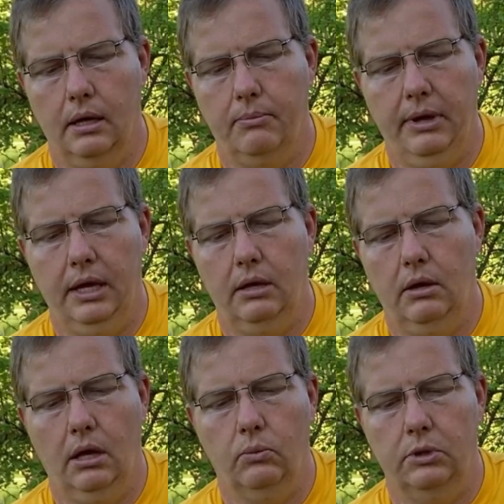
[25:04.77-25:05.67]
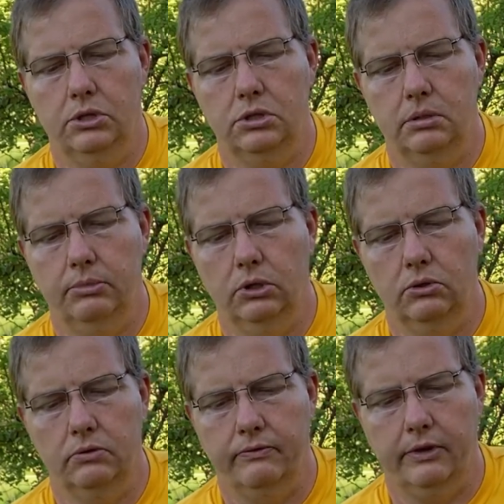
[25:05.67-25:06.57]
a bed on which to
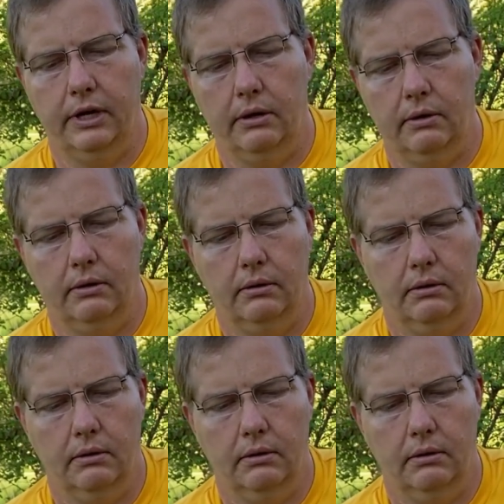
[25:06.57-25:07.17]
build your fire.